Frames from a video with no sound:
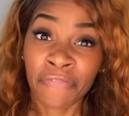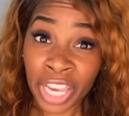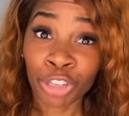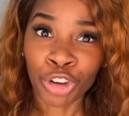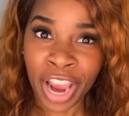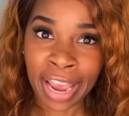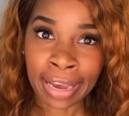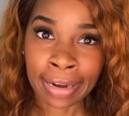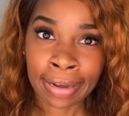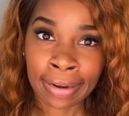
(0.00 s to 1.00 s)
Fix your
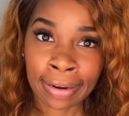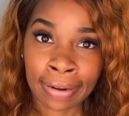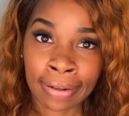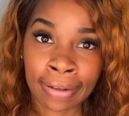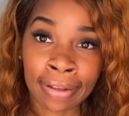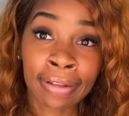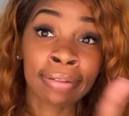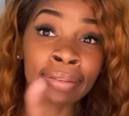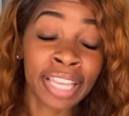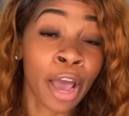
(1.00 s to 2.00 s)
head.
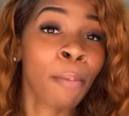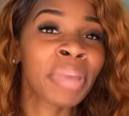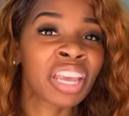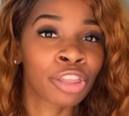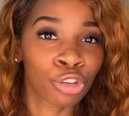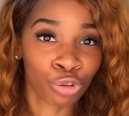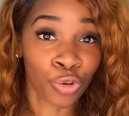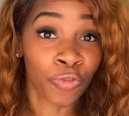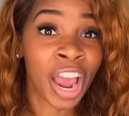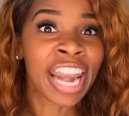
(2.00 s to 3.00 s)
Tell Mia the
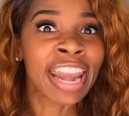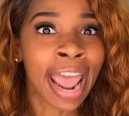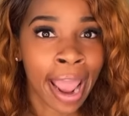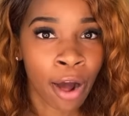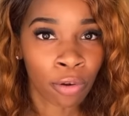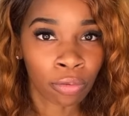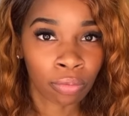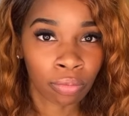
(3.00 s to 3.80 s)
truth now.